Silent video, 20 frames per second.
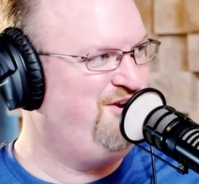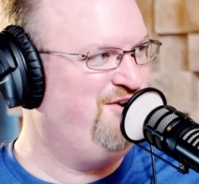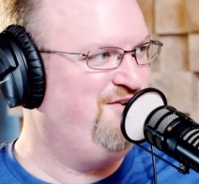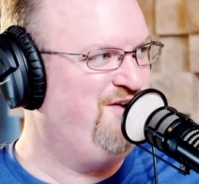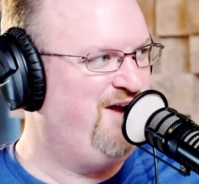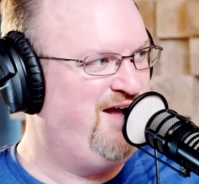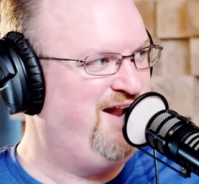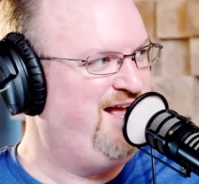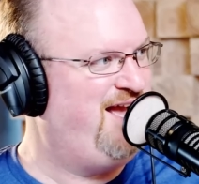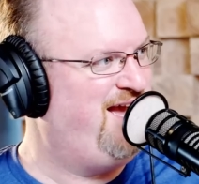
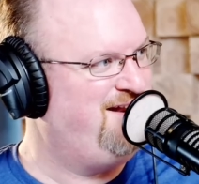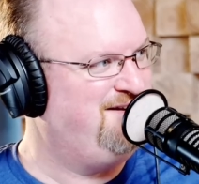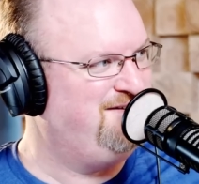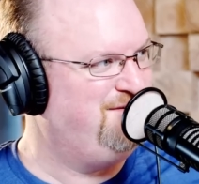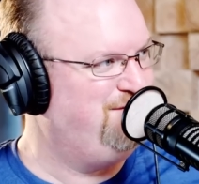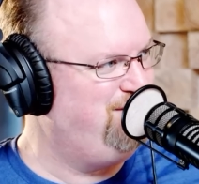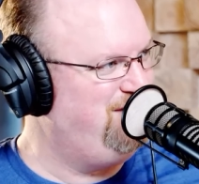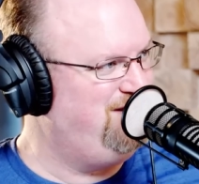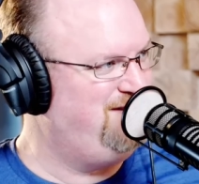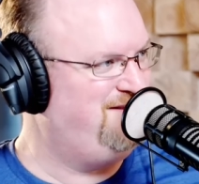figure out how to
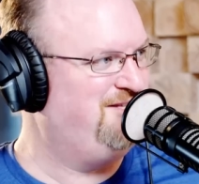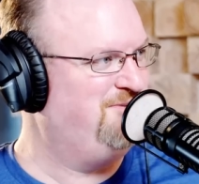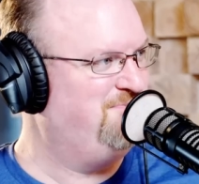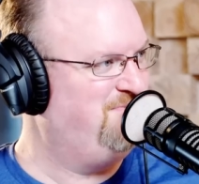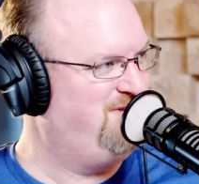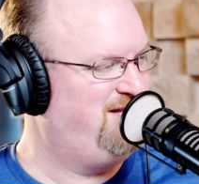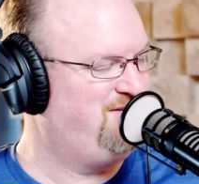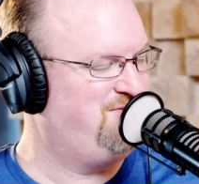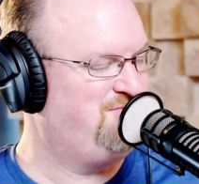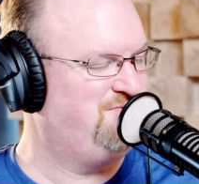defeat them
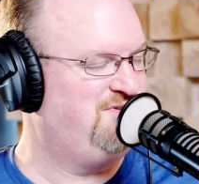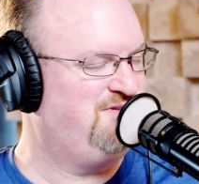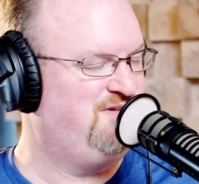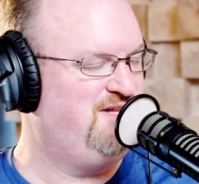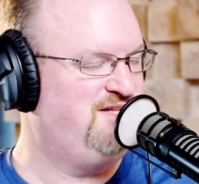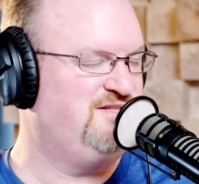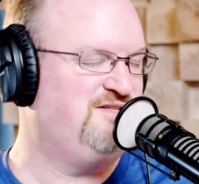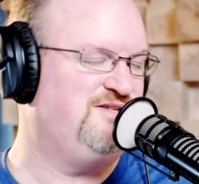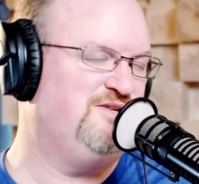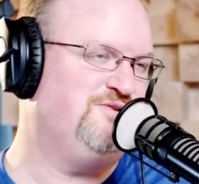and that sort of
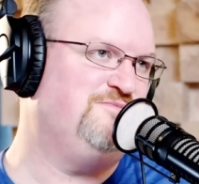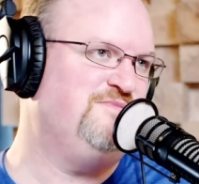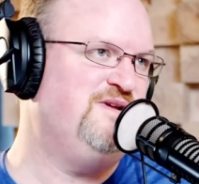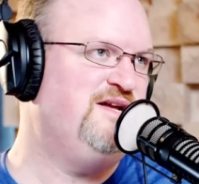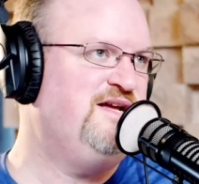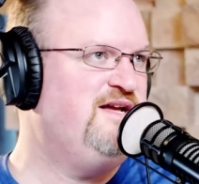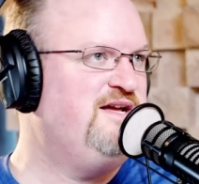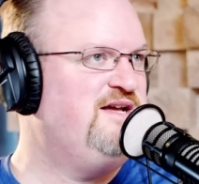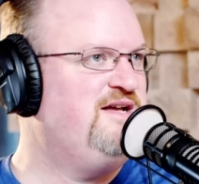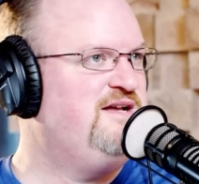thing. So
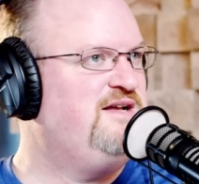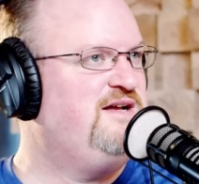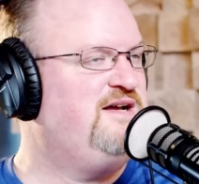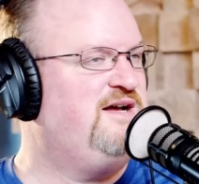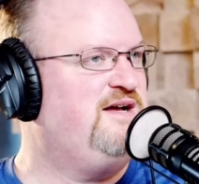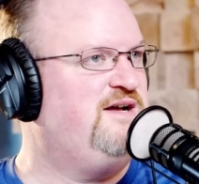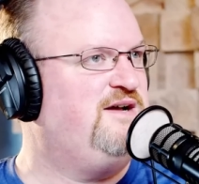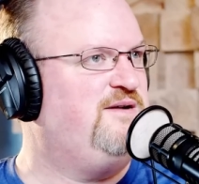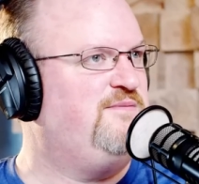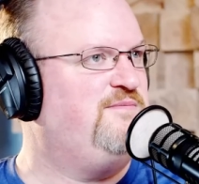
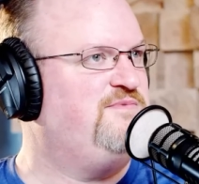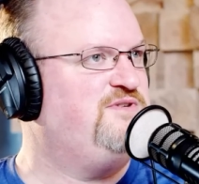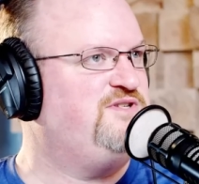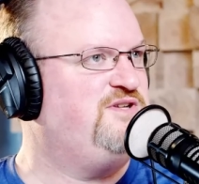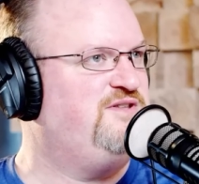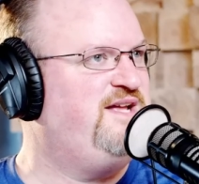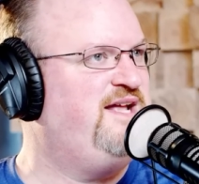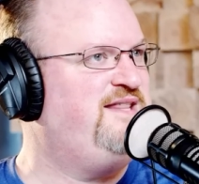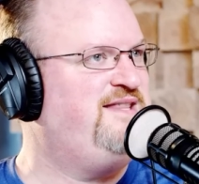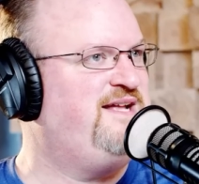
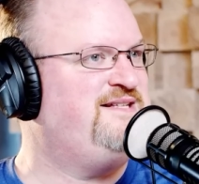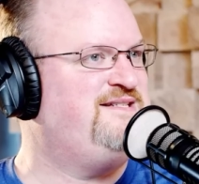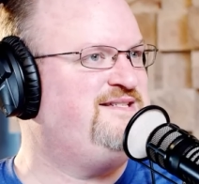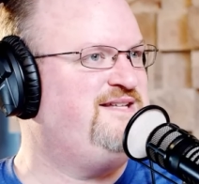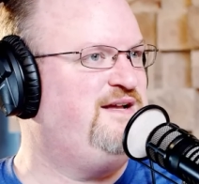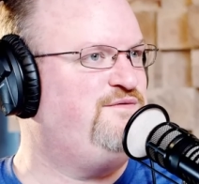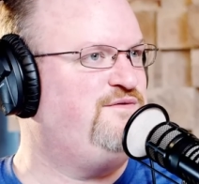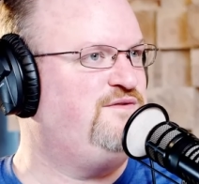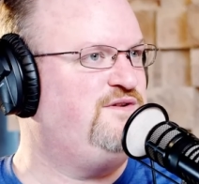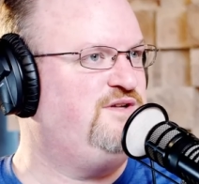that's
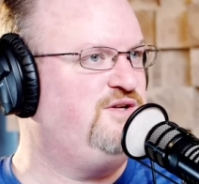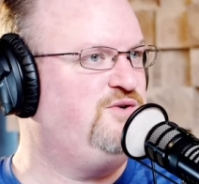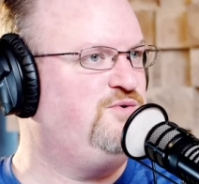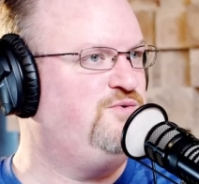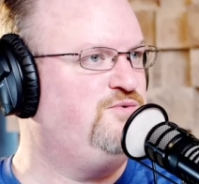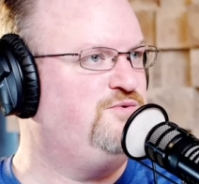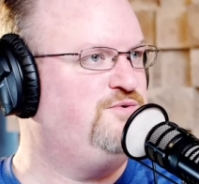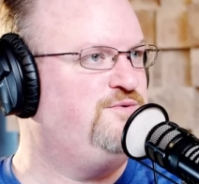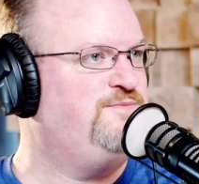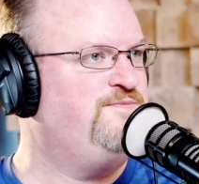definitely
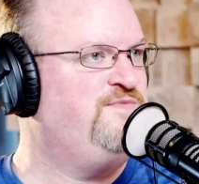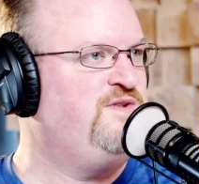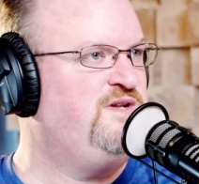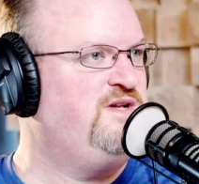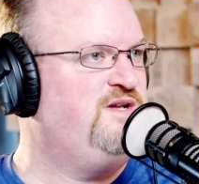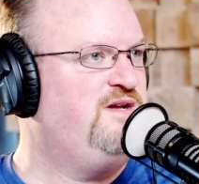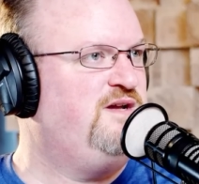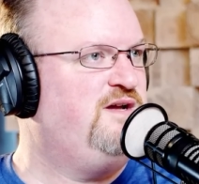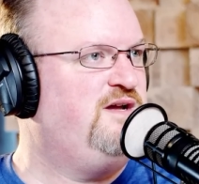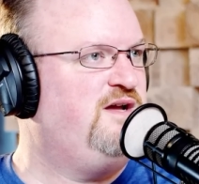cool.
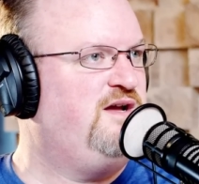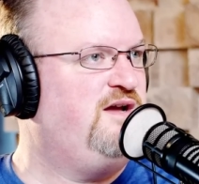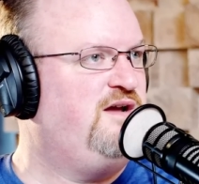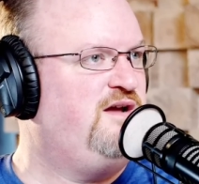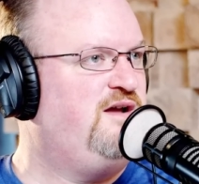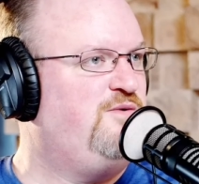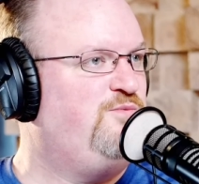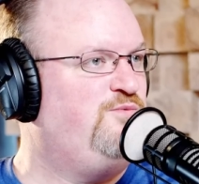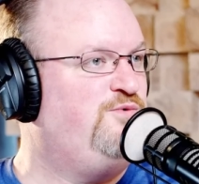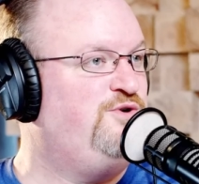
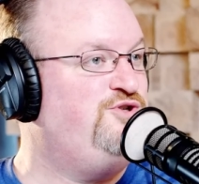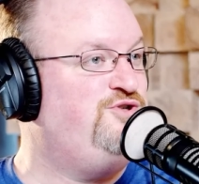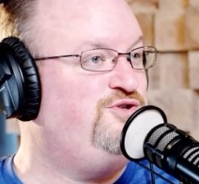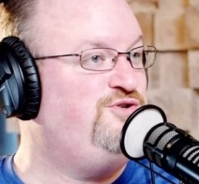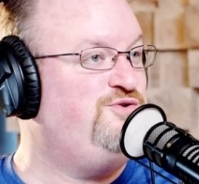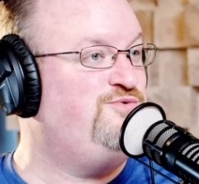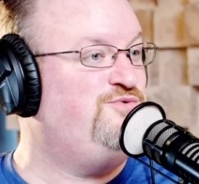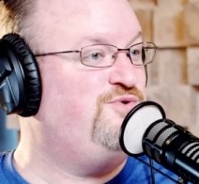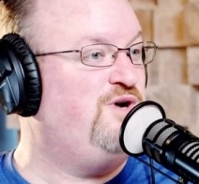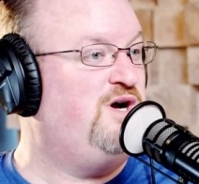Would
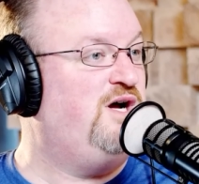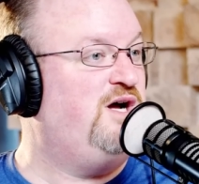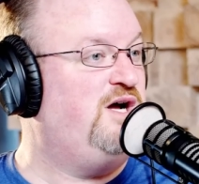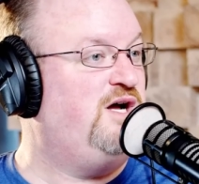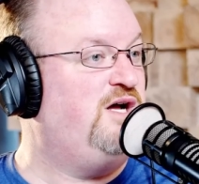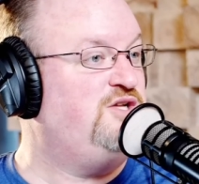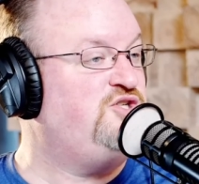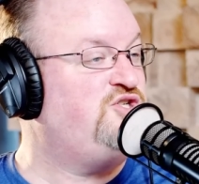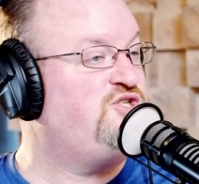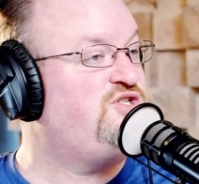you
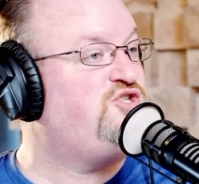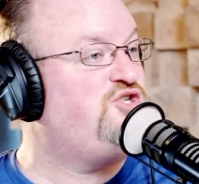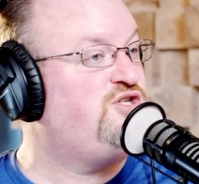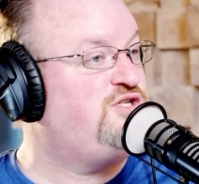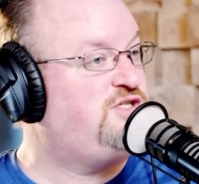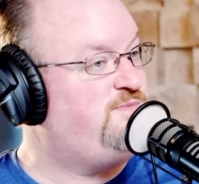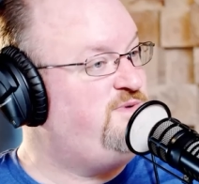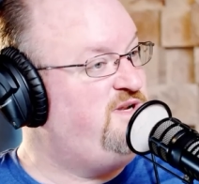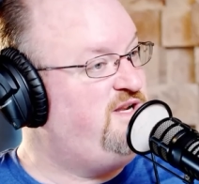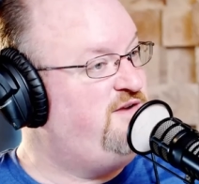
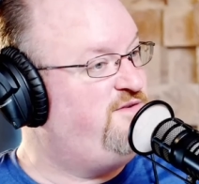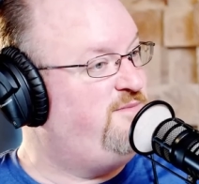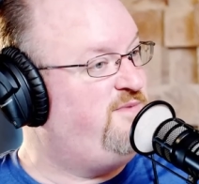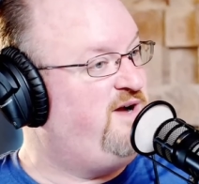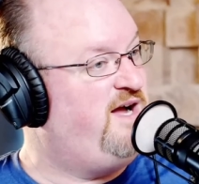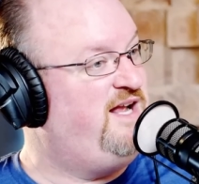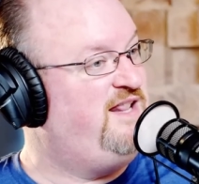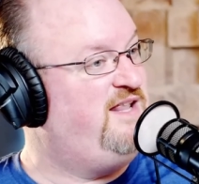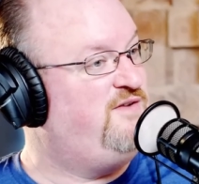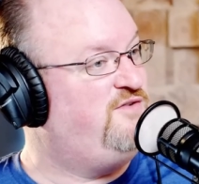just speaking from
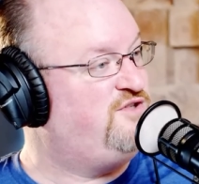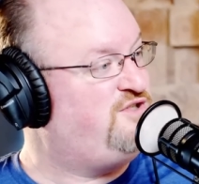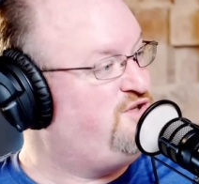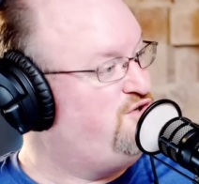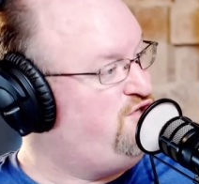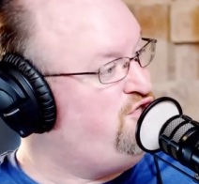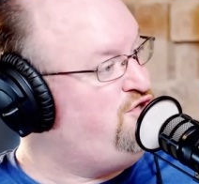high level? So